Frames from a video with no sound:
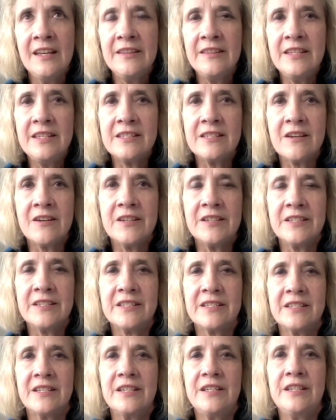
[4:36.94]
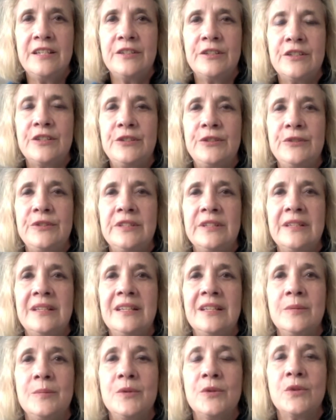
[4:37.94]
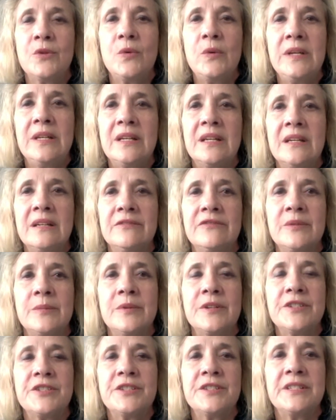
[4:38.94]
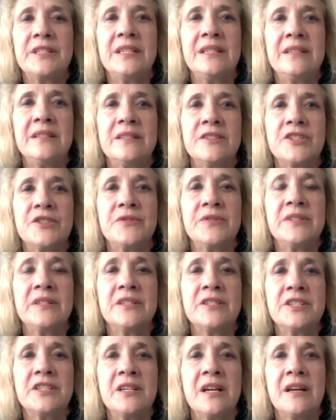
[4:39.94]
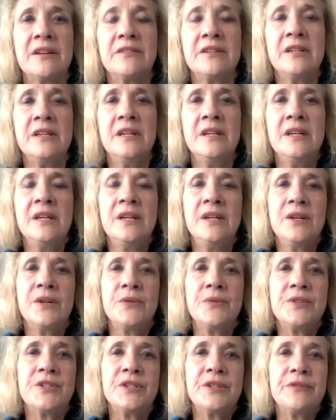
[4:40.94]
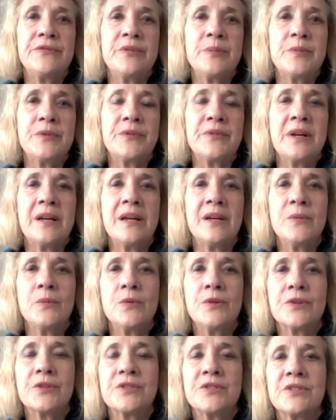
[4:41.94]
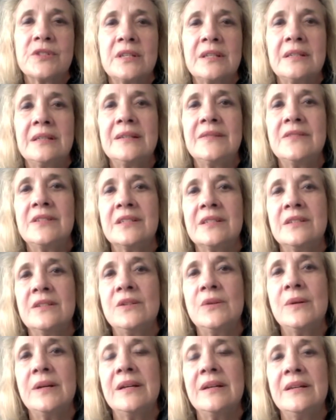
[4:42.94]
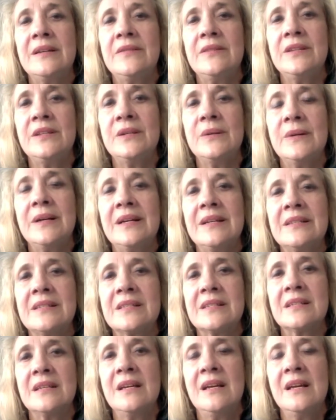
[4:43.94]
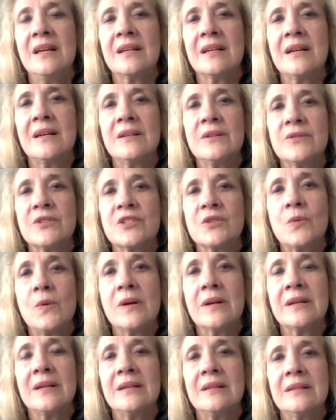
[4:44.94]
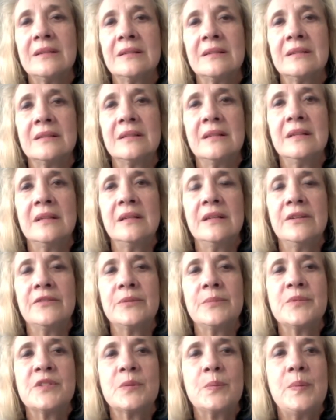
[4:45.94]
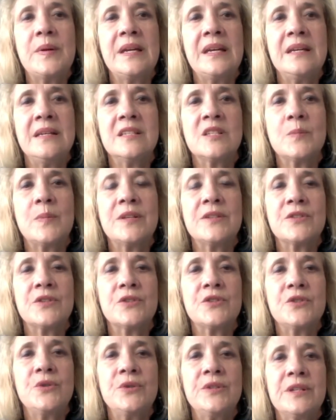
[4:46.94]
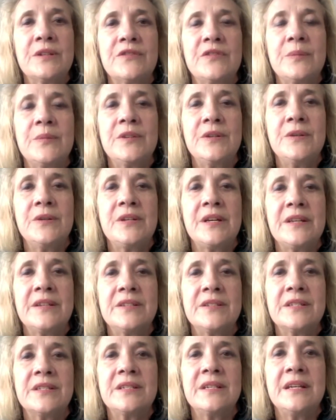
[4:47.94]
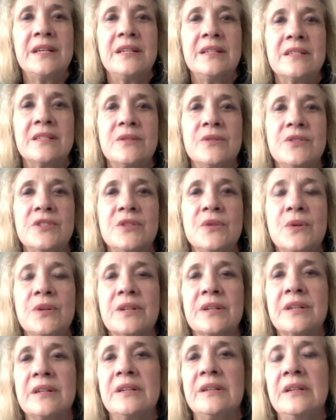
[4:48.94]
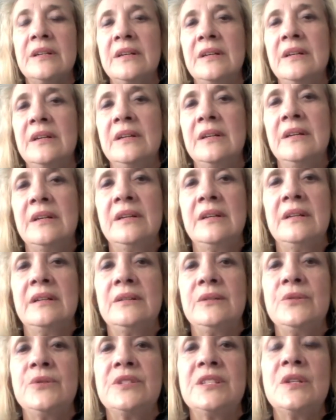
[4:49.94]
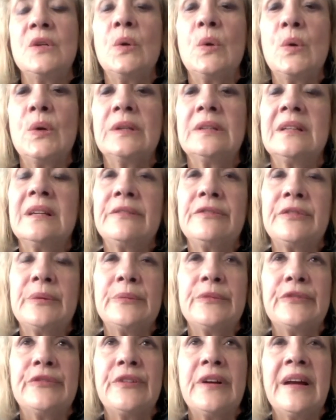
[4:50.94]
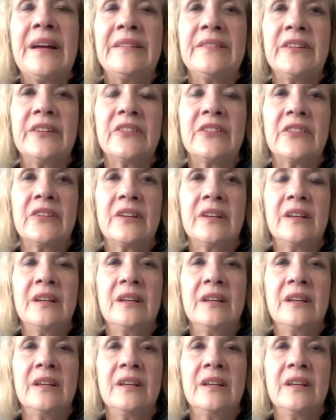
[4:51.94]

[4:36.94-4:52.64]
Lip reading: These artists included Guillermo Cuica from Argentina, Shirin Neshat, originally from Iran, works and lives in the U.S., Carlos Suara from Spain, Spencer Tunick from the United States, Lucy Orta from France